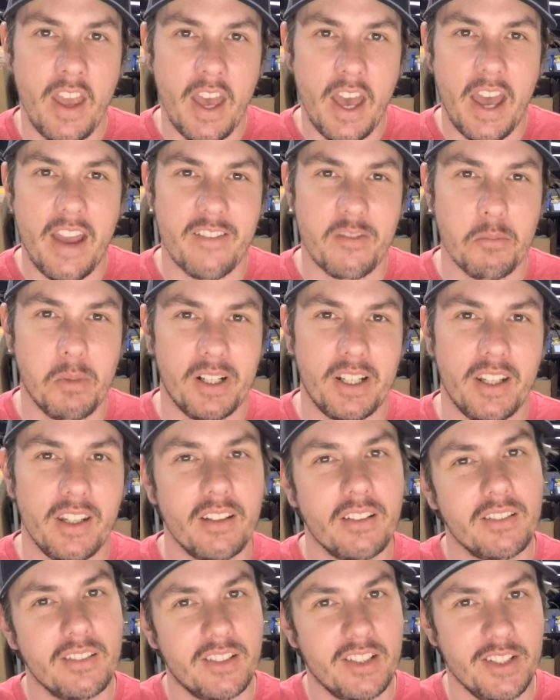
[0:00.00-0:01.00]
Hey everybody,
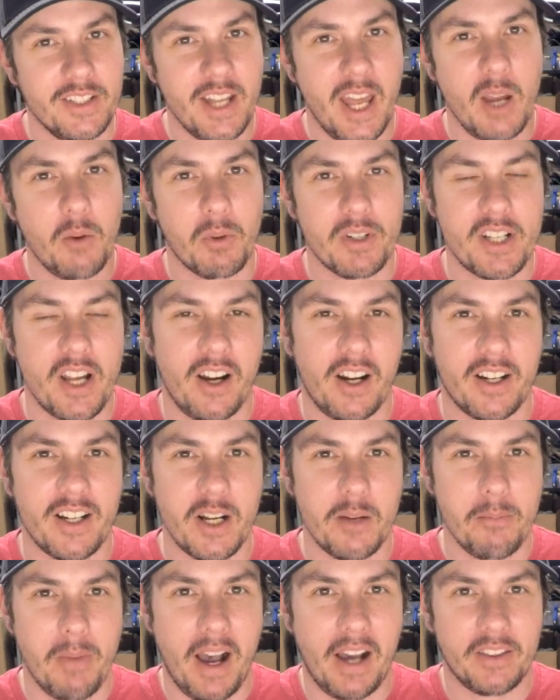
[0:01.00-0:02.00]
today we're talking
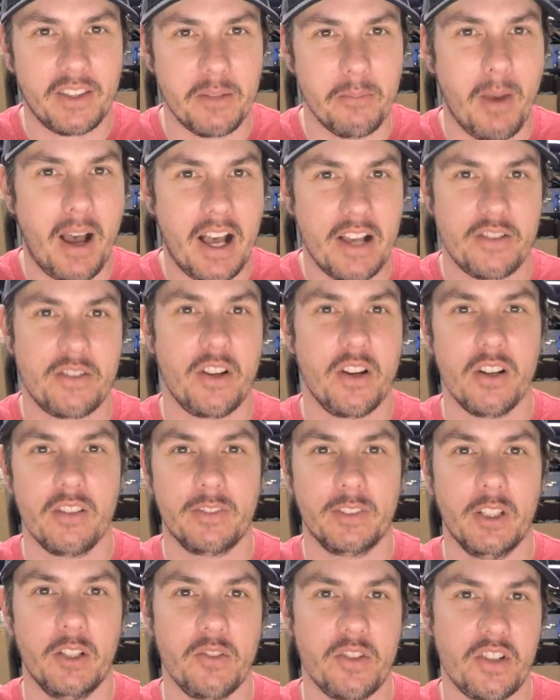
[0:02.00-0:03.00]
about the mass
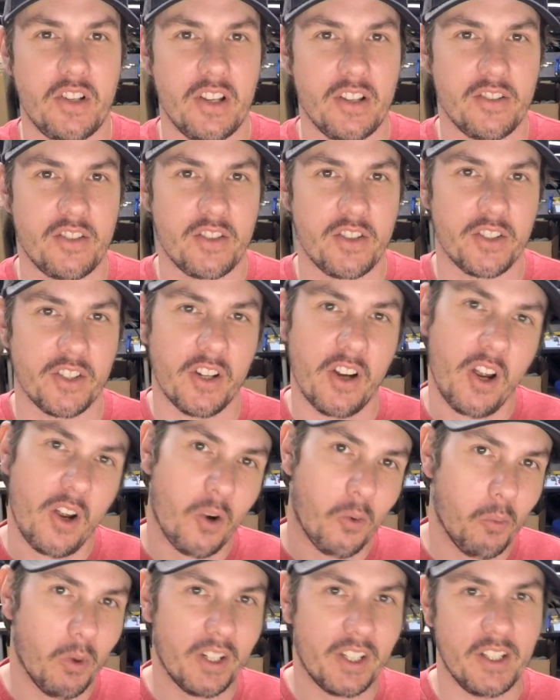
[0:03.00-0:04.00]
airflow sensor,
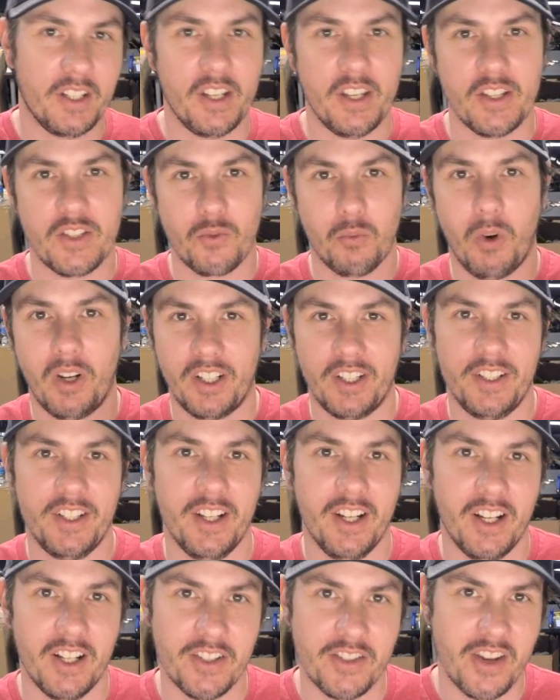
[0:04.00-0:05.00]
what it is, what it
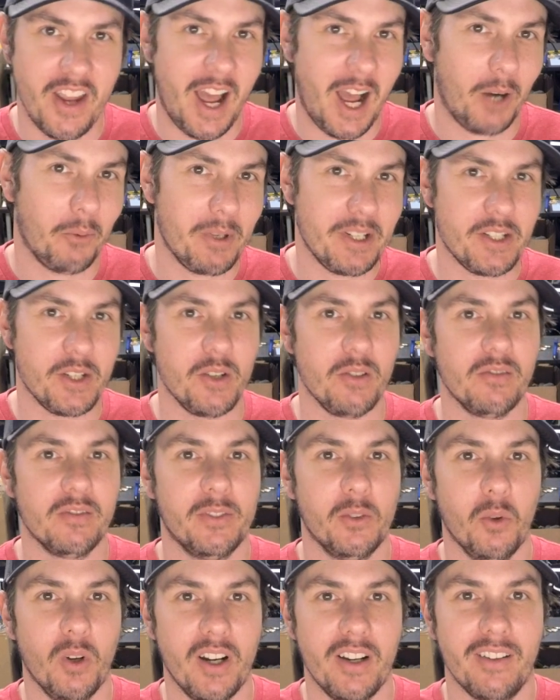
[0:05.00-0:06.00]
does, how we tune
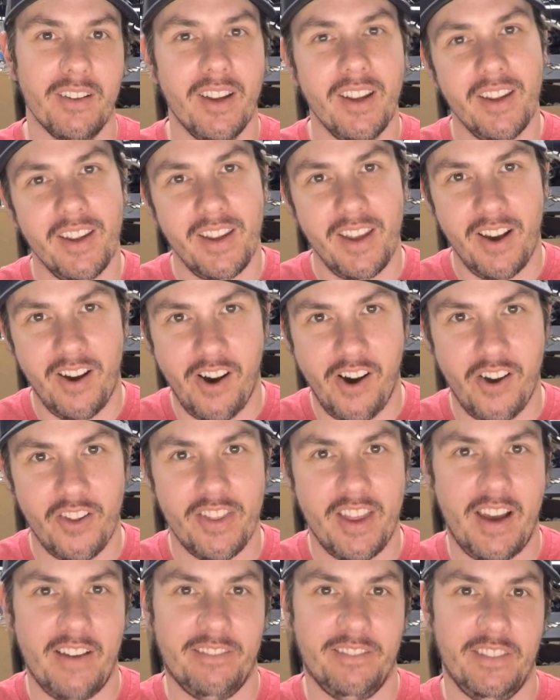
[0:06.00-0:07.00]
for it, all
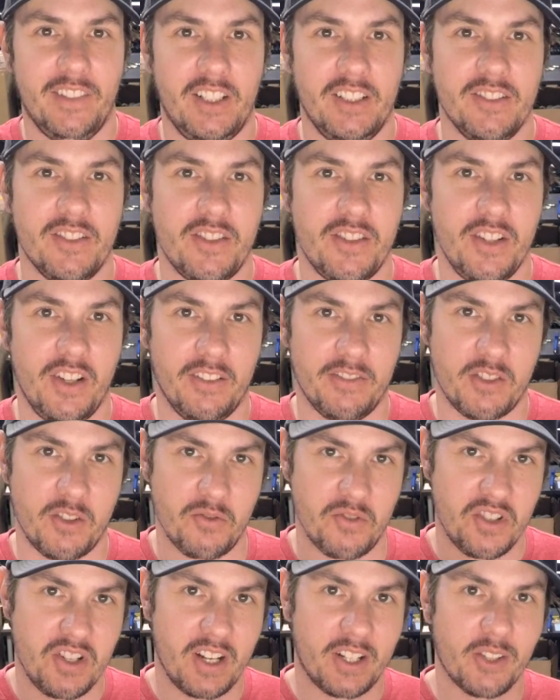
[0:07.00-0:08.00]
that fun stuff, so
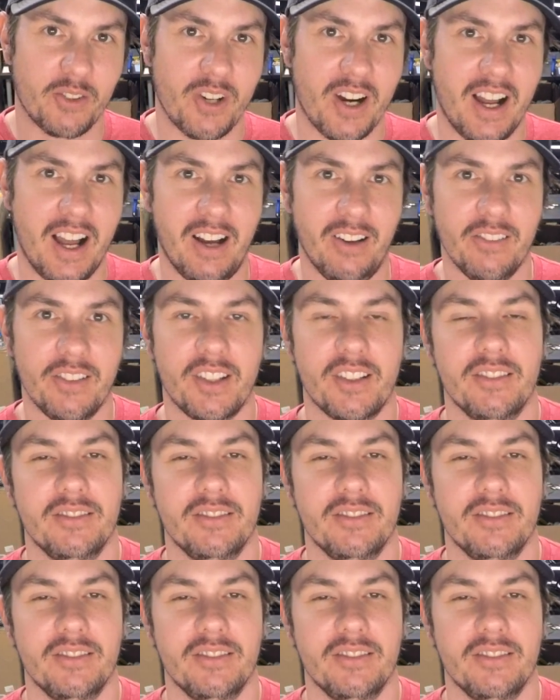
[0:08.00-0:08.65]
stick around.